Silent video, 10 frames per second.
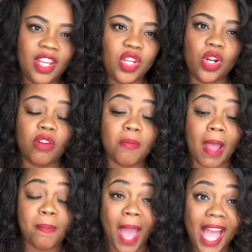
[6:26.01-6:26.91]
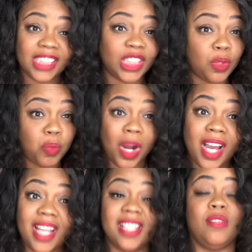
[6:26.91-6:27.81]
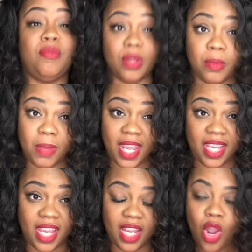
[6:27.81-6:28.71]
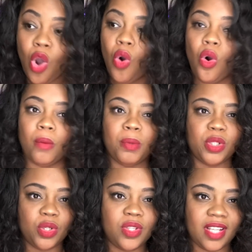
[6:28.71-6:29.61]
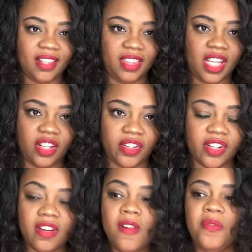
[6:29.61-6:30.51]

You know, if my passion was filmmaking or producing theater,